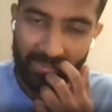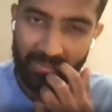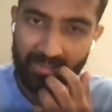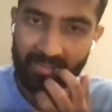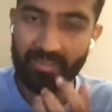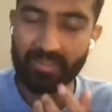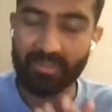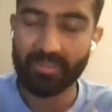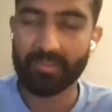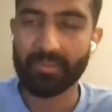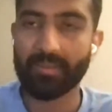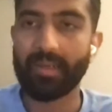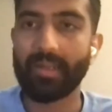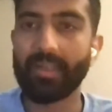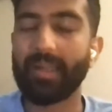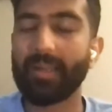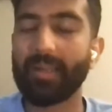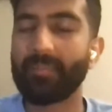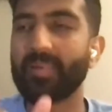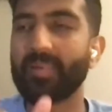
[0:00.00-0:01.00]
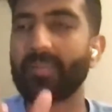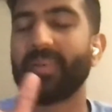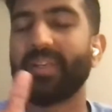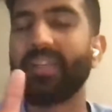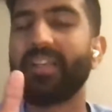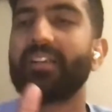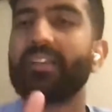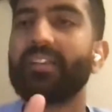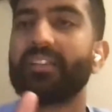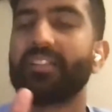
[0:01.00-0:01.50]
I
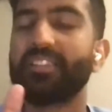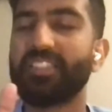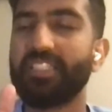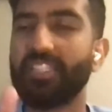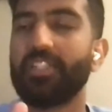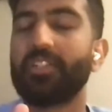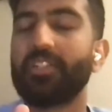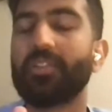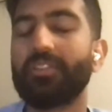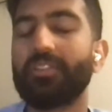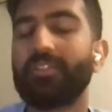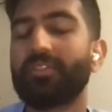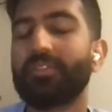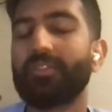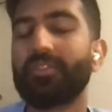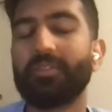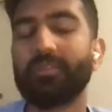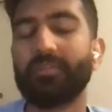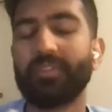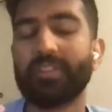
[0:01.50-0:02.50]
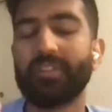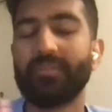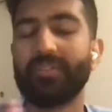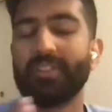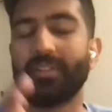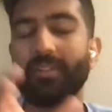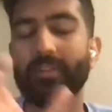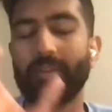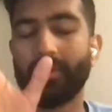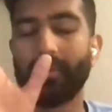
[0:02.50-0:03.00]
prepared a sheet also
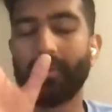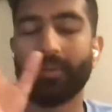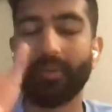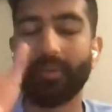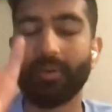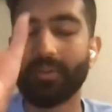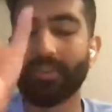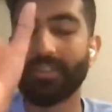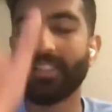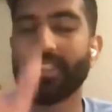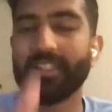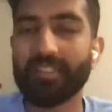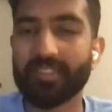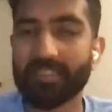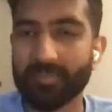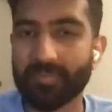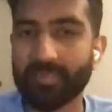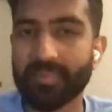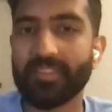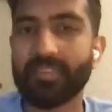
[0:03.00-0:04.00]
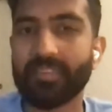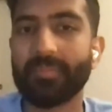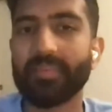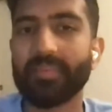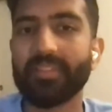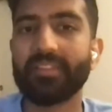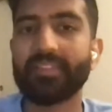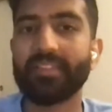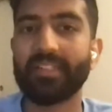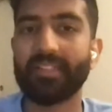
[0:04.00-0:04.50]
with all the leadership
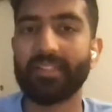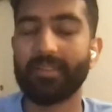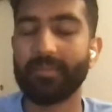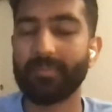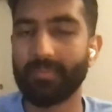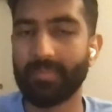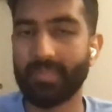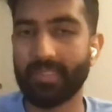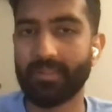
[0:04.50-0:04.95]
principles and